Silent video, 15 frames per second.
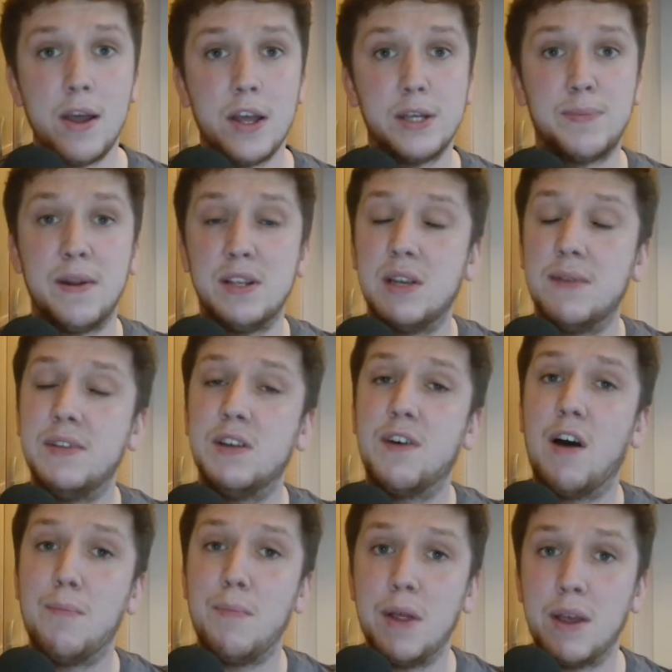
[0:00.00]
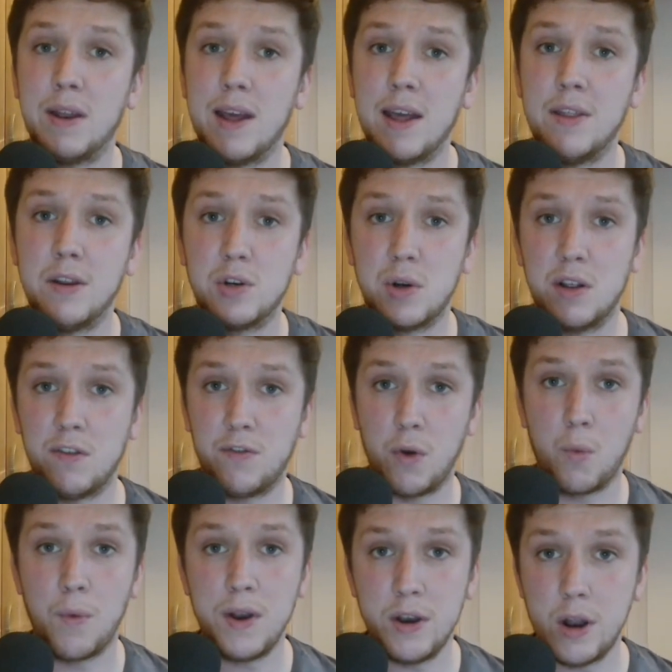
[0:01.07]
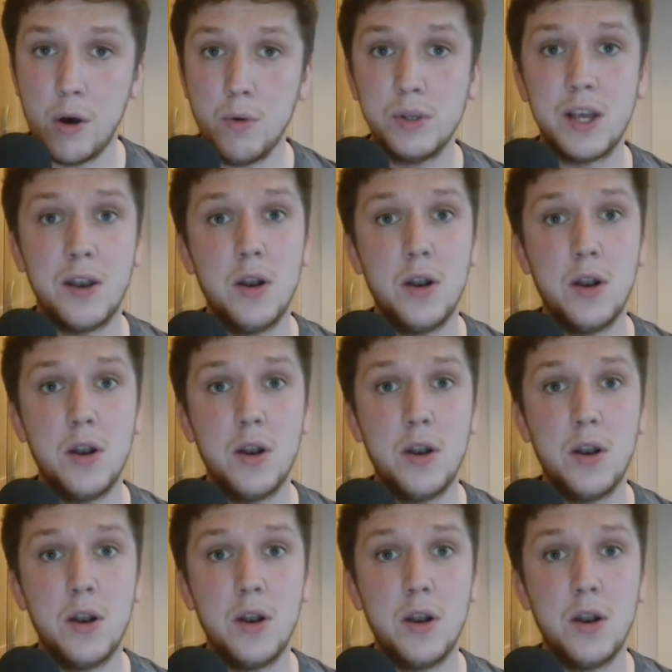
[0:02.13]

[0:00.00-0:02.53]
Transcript: You spent £75 million in the transfer windows.